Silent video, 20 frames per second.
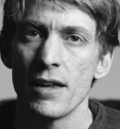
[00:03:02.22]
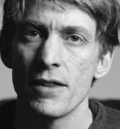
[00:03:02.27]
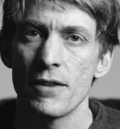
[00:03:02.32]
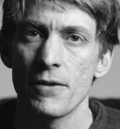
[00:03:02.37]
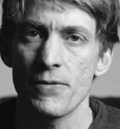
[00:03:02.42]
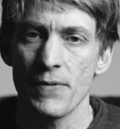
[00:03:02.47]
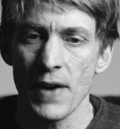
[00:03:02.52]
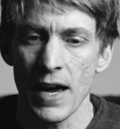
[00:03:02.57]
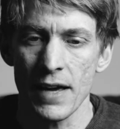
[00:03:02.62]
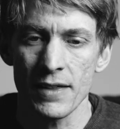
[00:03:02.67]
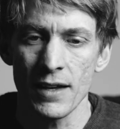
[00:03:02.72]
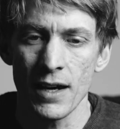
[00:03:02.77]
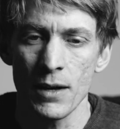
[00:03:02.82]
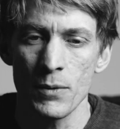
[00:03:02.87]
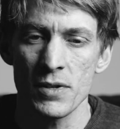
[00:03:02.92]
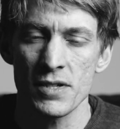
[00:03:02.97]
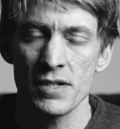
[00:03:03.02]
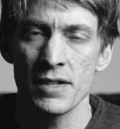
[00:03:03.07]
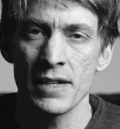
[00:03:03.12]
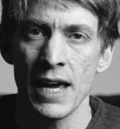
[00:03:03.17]
the fact that I
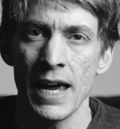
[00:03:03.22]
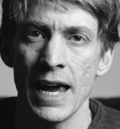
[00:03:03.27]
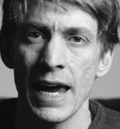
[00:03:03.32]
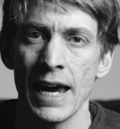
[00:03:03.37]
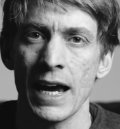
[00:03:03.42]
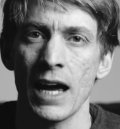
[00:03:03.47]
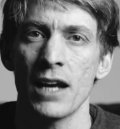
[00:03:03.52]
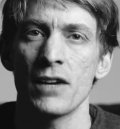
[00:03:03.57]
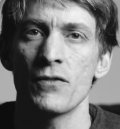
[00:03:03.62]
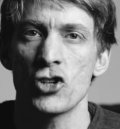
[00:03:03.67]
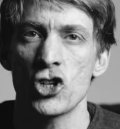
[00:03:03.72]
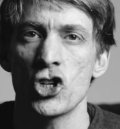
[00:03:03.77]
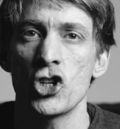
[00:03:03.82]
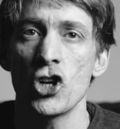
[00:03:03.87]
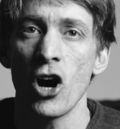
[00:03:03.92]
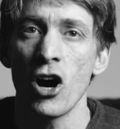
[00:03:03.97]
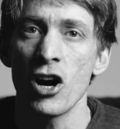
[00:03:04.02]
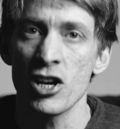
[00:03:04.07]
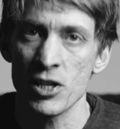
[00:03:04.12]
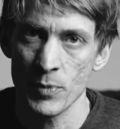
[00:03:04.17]
was there, it kind of
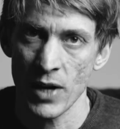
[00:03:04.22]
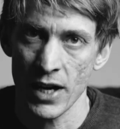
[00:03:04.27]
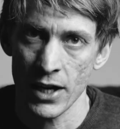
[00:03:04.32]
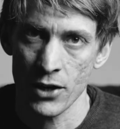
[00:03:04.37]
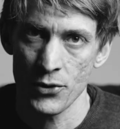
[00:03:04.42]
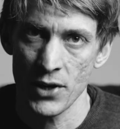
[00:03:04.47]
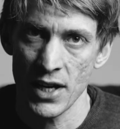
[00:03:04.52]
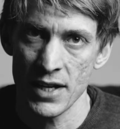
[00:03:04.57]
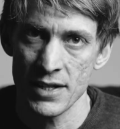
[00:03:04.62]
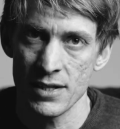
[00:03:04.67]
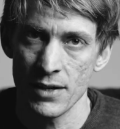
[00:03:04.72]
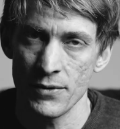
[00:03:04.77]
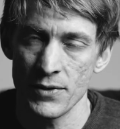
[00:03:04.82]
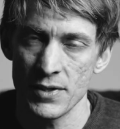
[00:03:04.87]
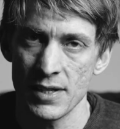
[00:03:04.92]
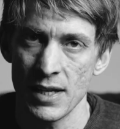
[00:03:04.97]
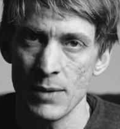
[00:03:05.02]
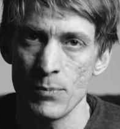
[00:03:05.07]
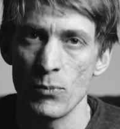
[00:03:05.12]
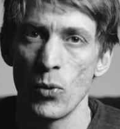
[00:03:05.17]
charged my
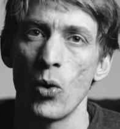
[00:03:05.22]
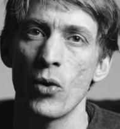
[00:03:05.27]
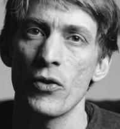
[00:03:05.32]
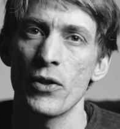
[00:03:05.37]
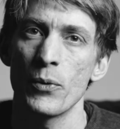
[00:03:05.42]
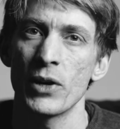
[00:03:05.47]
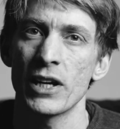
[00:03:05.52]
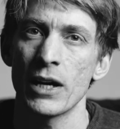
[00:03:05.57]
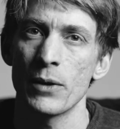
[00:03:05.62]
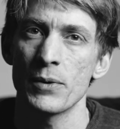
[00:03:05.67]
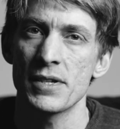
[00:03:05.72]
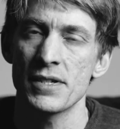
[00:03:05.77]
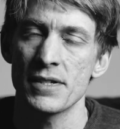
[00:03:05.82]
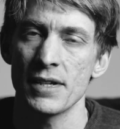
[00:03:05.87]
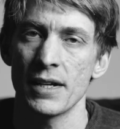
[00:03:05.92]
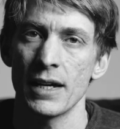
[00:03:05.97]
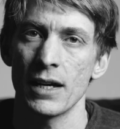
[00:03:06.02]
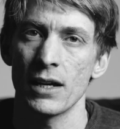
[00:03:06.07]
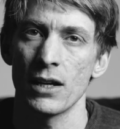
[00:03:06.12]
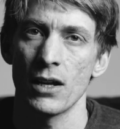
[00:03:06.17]
creativity more than when I was
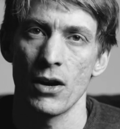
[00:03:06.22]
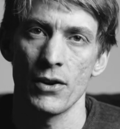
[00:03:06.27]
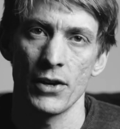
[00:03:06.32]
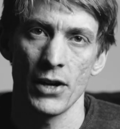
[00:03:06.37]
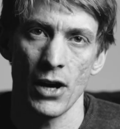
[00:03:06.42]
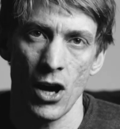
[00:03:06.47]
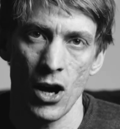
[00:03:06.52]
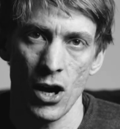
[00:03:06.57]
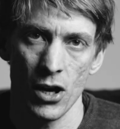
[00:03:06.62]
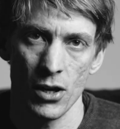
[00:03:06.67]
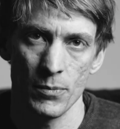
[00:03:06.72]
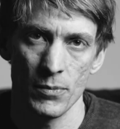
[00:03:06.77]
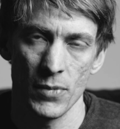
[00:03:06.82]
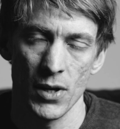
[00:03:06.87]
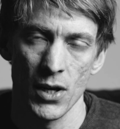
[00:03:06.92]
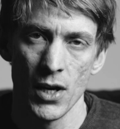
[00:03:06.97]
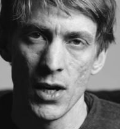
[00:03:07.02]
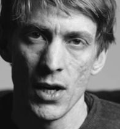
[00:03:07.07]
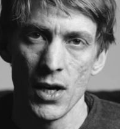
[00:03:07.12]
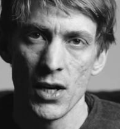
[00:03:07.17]
sitting alone at home.
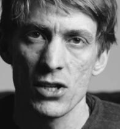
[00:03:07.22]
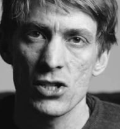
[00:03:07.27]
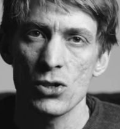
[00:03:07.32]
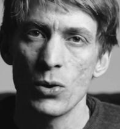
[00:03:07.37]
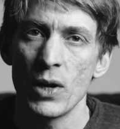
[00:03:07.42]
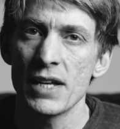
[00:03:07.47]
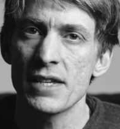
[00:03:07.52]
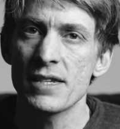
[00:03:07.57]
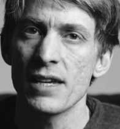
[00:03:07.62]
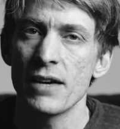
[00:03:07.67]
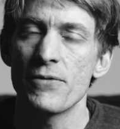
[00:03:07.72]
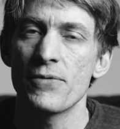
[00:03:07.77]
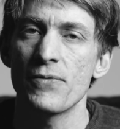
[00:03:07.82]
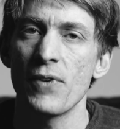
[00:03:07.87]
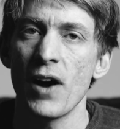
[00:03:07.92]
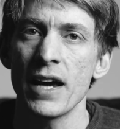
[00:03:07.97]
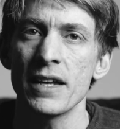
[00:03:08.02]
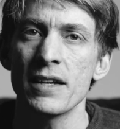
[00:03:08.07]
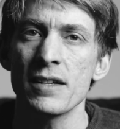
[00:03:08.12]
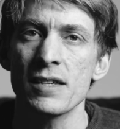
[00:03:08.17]
So I'd say
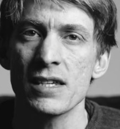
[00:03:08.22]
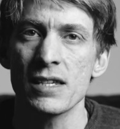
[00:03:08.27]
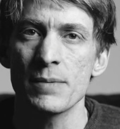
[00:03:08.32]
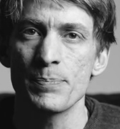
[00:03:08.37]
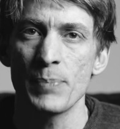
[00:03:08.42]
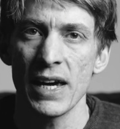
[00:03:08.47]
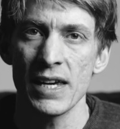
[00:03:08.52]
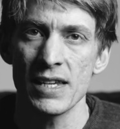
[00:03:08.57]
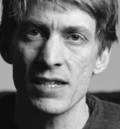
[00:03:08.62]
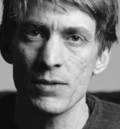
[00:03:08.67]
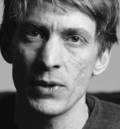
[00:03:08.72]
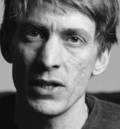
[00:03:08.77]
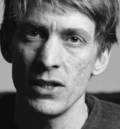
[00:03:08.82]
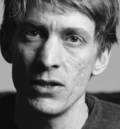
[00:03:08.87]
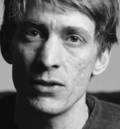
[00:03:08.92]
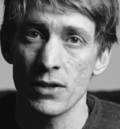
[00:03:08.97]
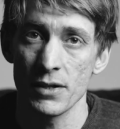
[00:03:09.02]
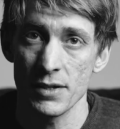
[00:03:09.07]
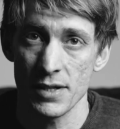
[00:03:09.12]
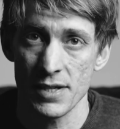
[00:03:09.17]
find a space where
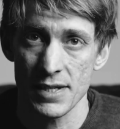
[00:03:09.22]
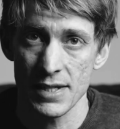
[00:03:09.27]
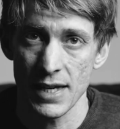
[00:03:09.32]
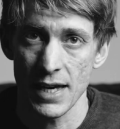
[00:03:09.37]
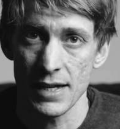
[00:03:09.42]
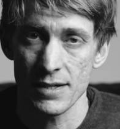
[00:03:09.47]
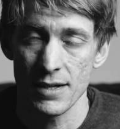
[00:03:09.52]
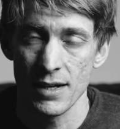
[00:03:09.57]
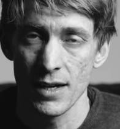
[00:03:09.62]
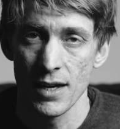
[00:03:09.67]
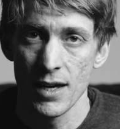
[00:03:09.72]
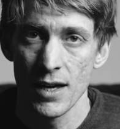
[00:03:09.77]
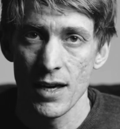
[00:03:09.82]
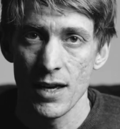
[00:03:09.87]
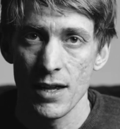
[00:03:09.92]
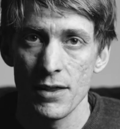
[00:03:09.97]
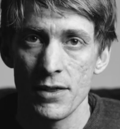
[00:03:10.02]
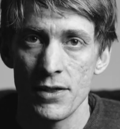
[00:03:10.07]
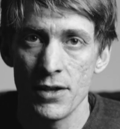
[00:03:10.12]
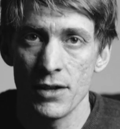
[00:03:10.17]
you can sit
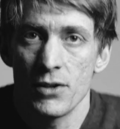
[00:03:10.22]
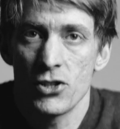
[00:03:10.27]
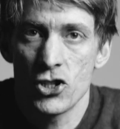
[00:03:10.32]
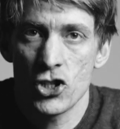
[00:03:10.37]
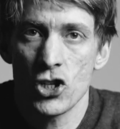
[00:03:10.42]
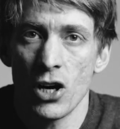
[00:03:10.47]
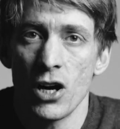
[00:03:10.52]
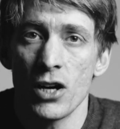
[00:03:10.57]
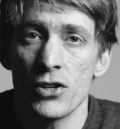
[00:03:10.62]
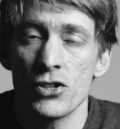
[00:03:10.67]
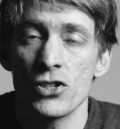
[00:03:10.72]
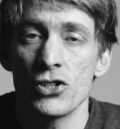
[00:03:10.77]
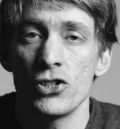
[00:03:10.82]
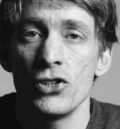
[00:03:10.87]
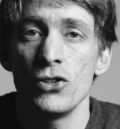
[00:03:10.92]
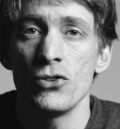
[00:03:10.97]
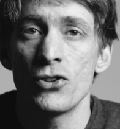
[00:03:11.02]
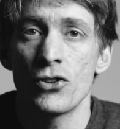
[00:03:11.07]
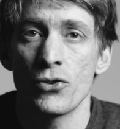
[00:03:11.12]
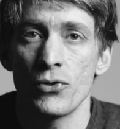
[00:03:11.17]
that charges
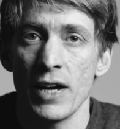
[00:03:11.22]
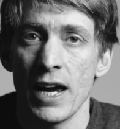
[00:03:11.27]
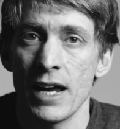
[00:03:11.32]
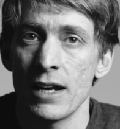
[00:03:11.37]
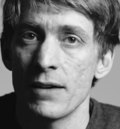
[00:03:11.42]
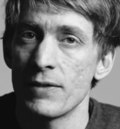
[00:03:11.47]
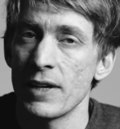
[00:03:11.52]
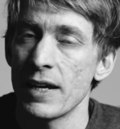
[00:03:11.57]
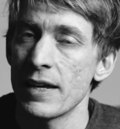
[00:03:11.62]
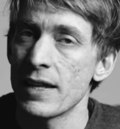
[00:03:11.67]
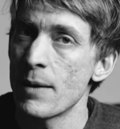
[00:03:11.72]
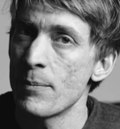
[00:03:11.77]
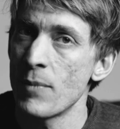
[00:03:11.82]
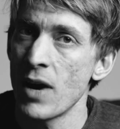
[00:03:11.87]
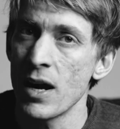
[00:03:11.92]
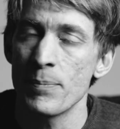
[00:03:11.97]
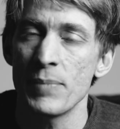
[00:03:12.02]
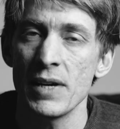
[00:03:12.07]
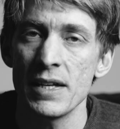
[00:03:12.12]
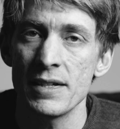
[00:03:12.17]
you creatively, and that
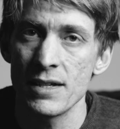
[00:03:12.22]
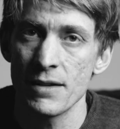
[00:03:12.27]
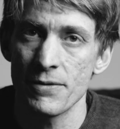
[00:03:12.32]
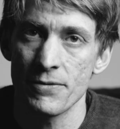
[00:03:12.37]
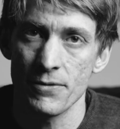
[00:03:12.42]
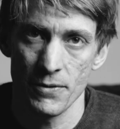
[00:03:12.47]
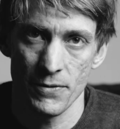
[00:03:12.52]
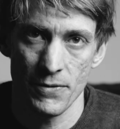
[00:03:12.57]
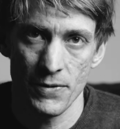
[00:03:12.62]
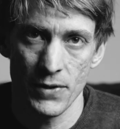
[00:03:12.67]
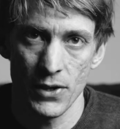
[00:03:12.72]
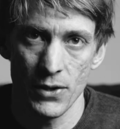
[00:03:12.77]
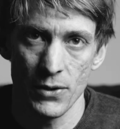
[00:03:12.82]
might be different for